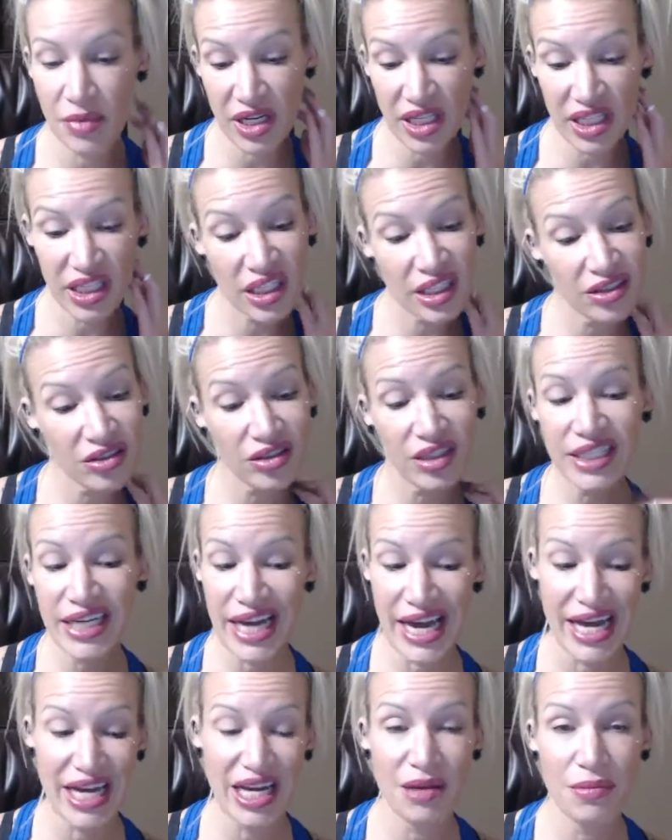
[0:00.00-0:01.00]
but
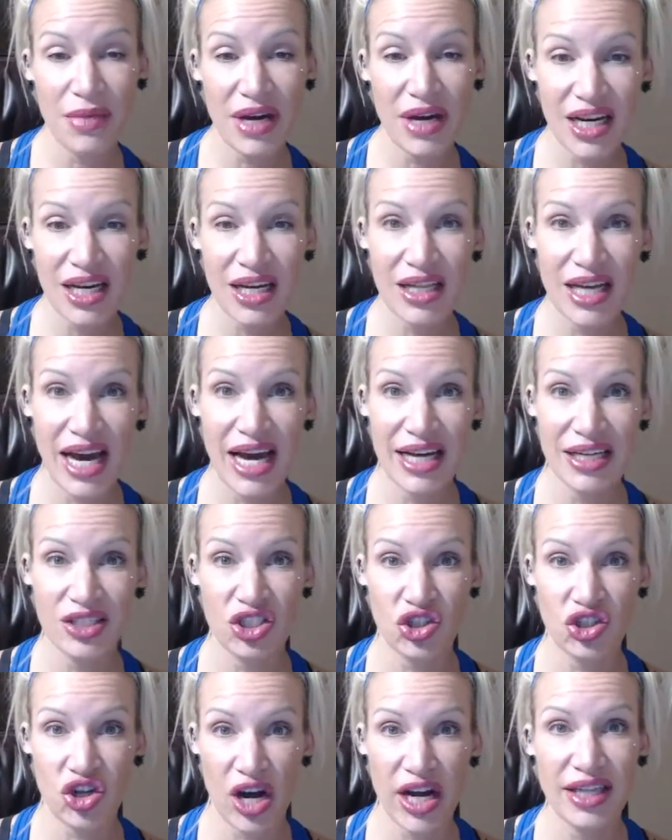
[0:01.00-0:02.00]
literally anybody that
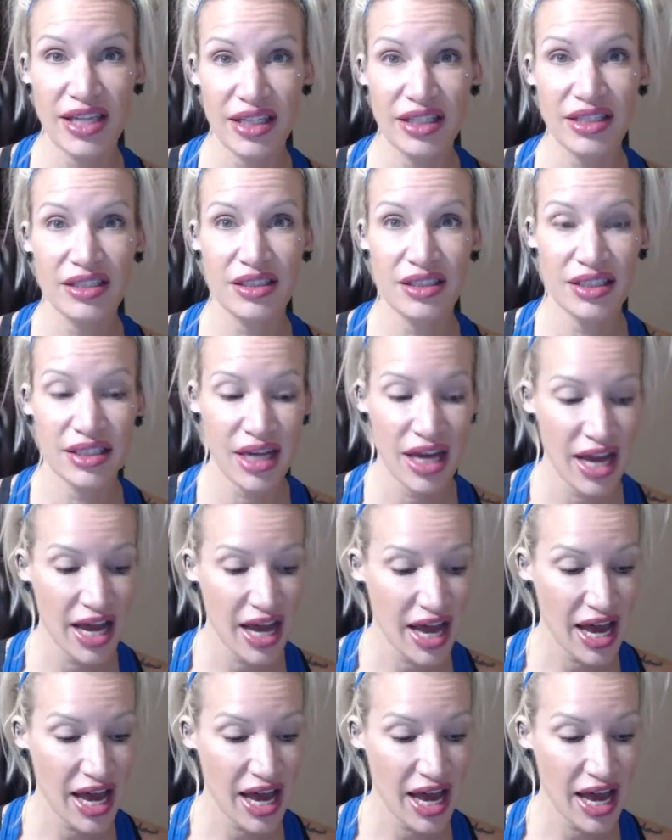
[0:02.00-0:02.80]
has tried this